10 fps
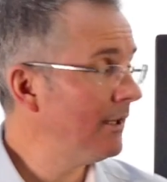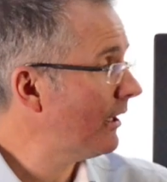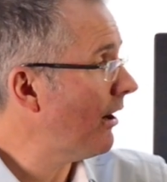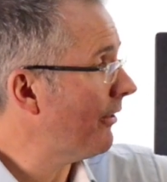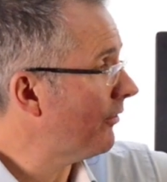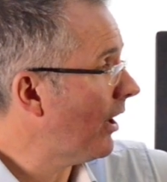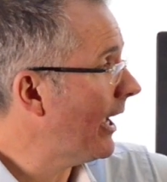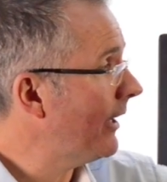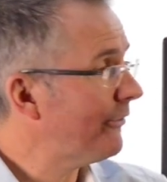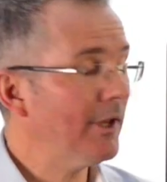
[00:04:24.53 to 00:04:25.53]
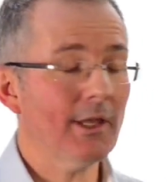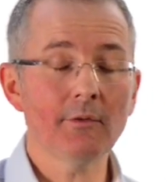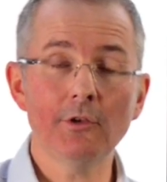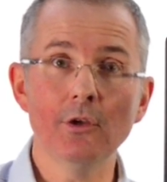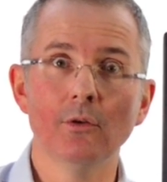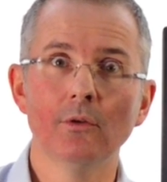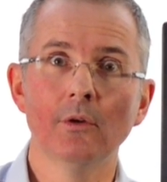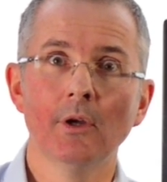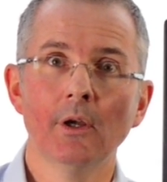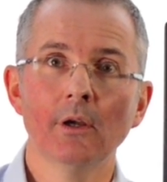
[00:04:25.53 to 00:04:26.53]
And the guy on the right is thinking, phew,
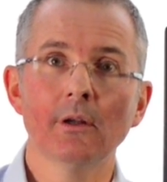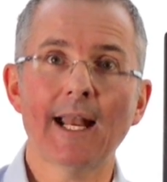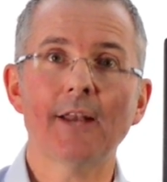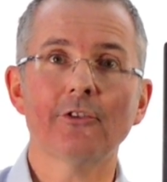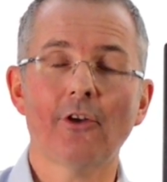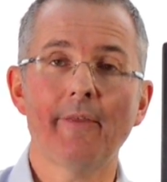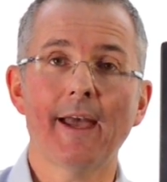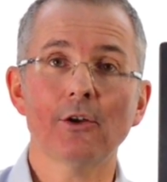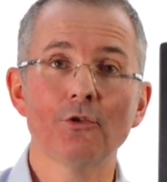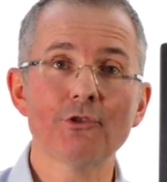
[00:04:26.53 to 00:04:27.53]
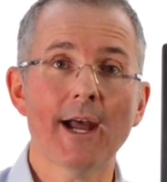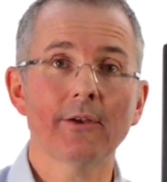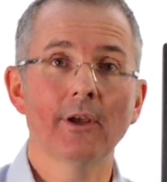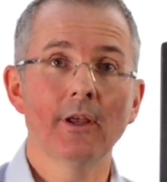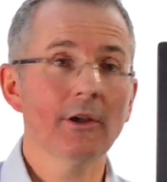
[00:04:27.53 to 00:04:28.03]
glad I signed that contract,